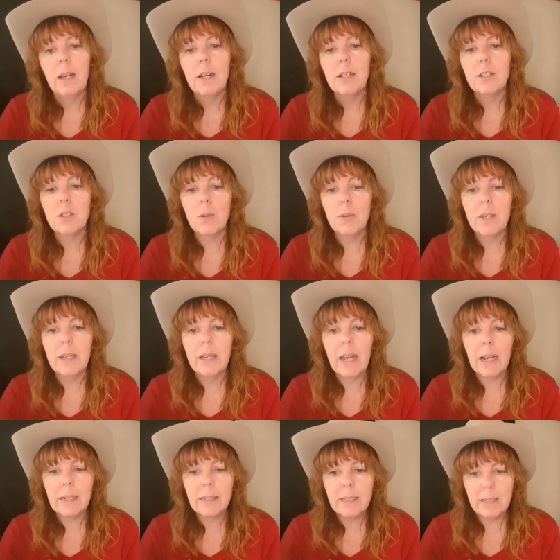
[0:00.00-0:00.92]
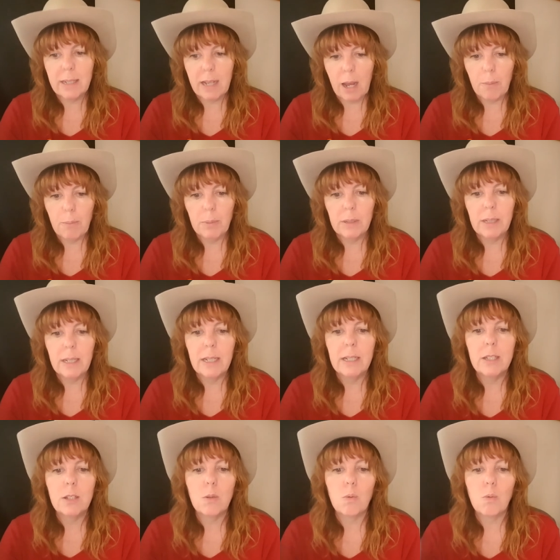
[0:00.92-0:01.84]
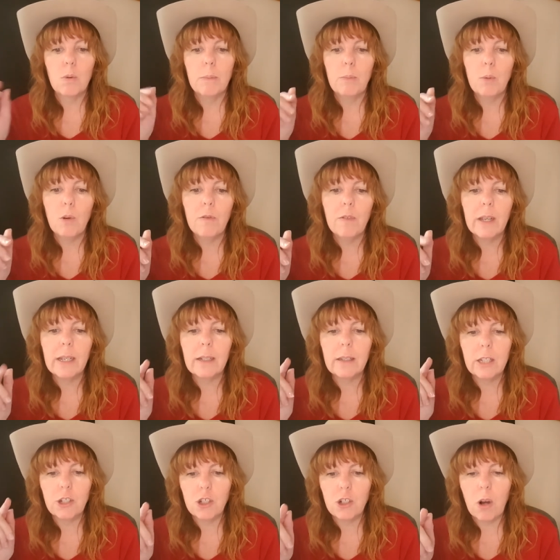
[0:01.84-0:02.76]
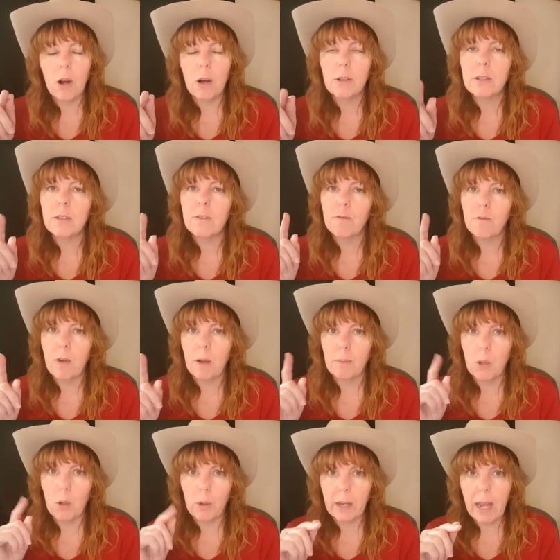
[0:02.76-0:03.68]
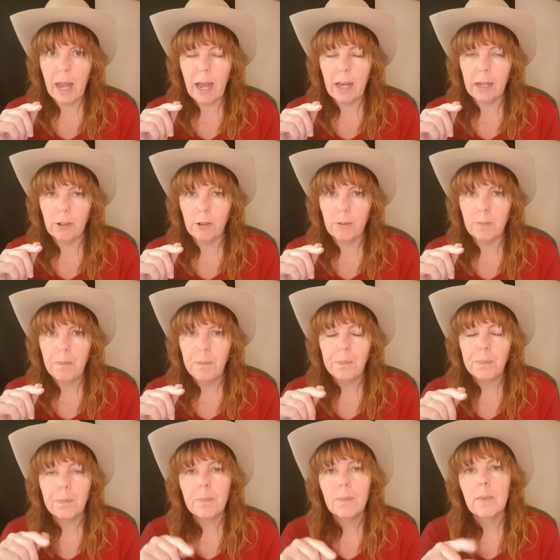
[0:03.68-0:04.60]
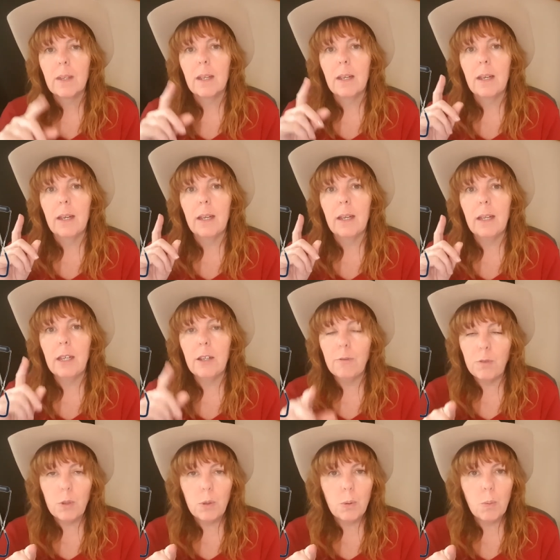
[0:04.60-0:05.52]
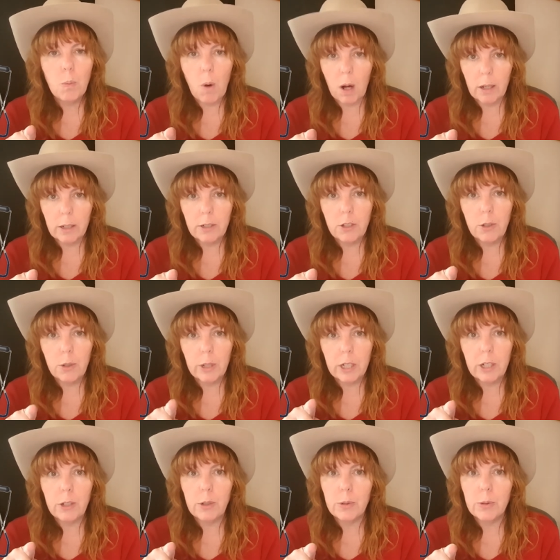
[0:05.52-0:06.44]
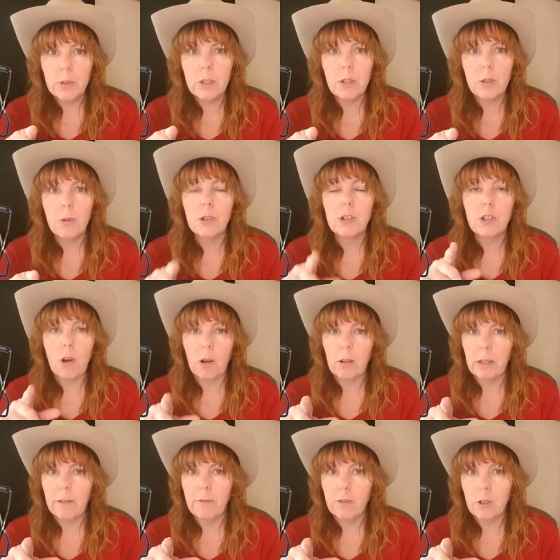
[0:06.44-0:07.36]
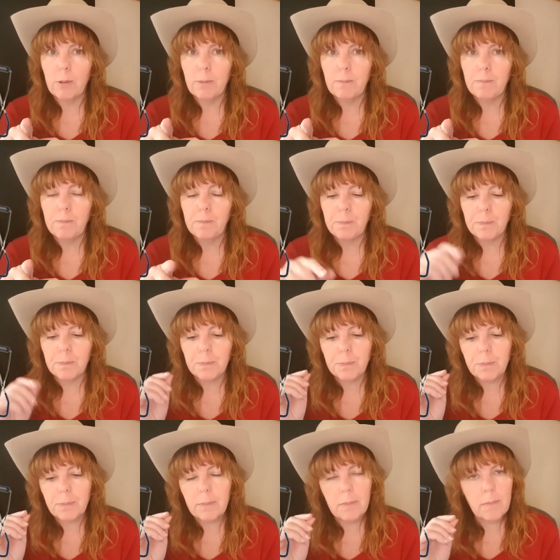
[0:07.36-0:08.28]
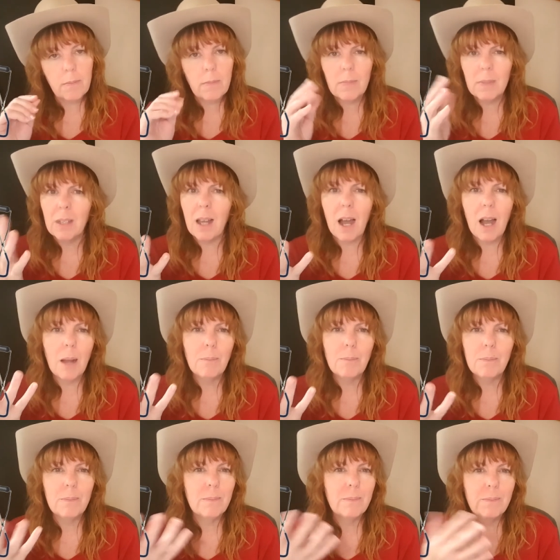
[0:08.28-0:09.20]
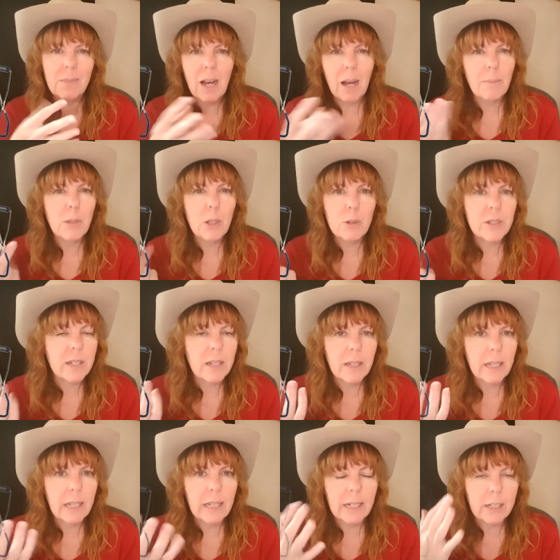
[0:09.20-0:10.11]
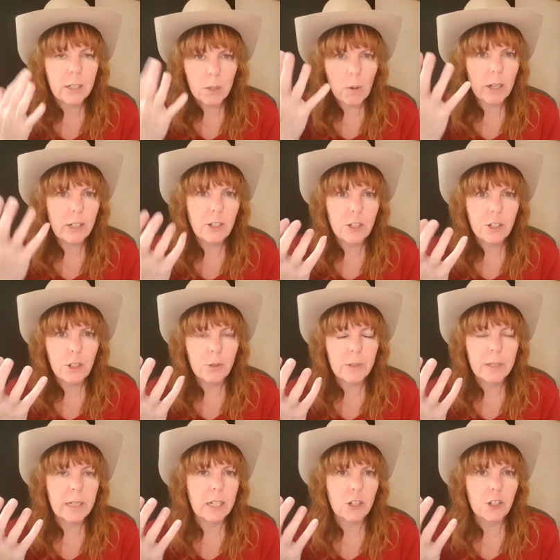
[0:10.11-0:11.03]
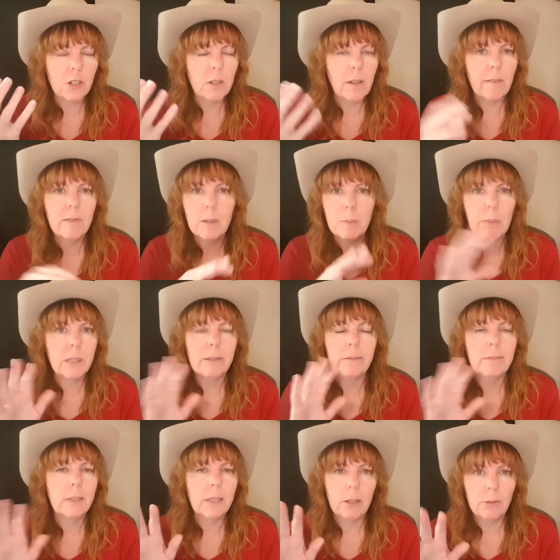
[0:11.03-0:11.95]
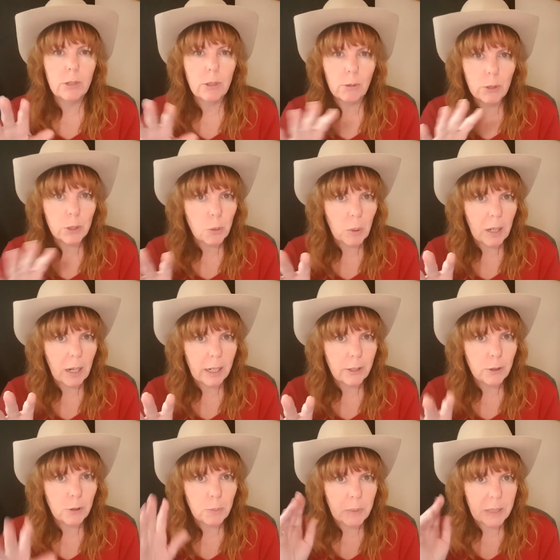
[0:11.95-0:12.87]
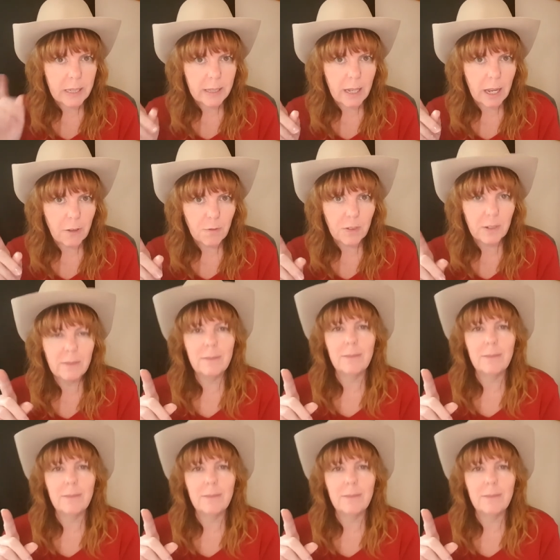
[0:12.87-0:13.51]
So the next step is removing the jars from your canner. If you want, you can use your jar lifter. I'm I'm used to the heat, so I just use dish gloves, but you know, don't do what I do, be safe.